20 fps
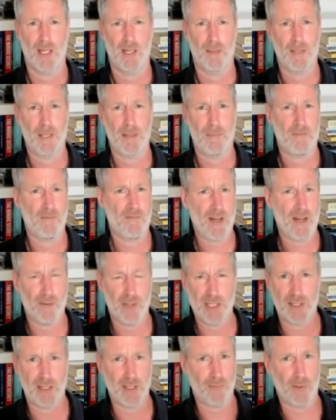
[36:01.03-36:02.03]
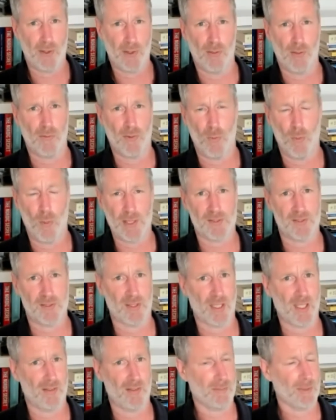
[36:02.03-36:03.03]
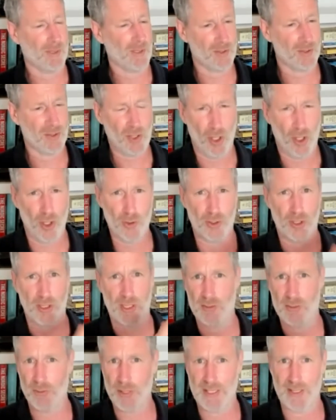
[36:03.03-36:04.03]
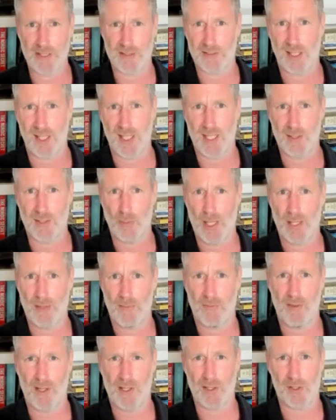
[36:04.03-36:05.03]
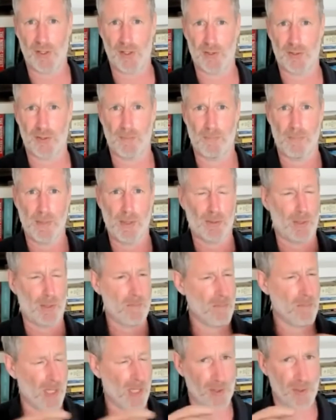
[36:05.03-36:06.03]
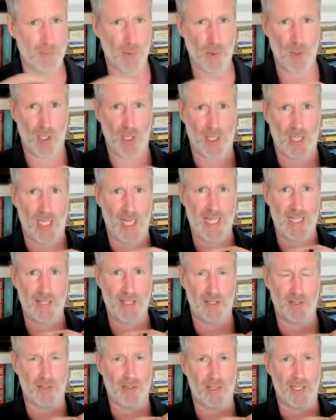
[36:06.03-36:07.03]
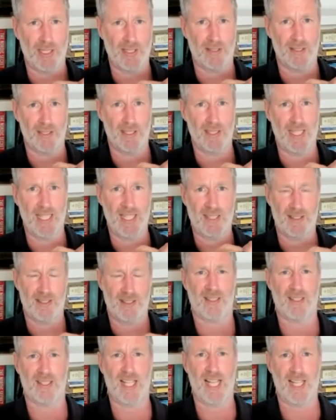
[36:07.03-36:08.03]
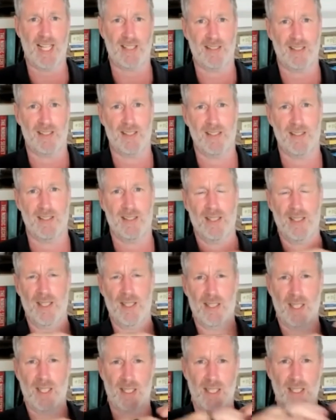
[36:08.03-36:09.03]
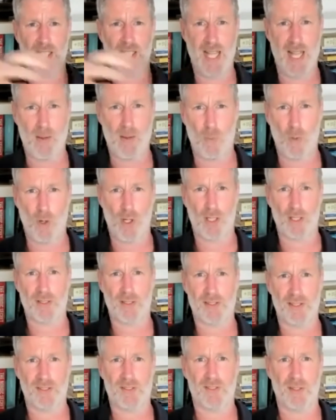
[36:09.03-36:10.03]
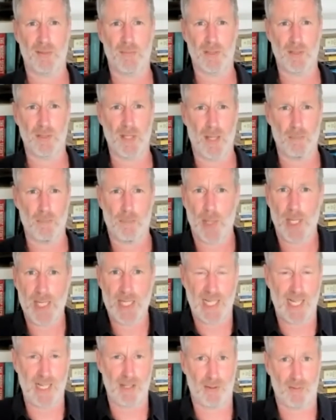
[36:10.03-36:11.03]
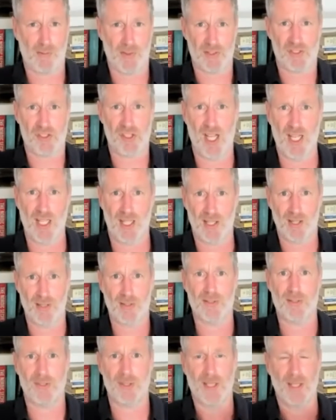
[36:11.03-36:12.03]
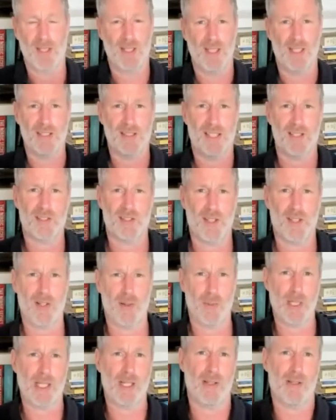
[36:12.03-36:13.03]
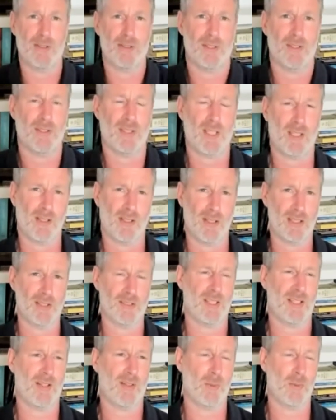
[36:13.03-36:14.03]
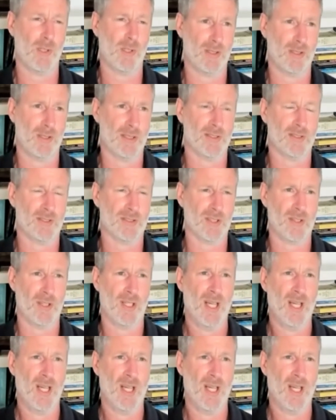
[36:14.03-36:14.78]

Very difficult for a Western government to totally redesign the way it functions and build a much more kind of integrated, interconnected kind of network system and break out of the silos, essentially, that we currently see the world in. So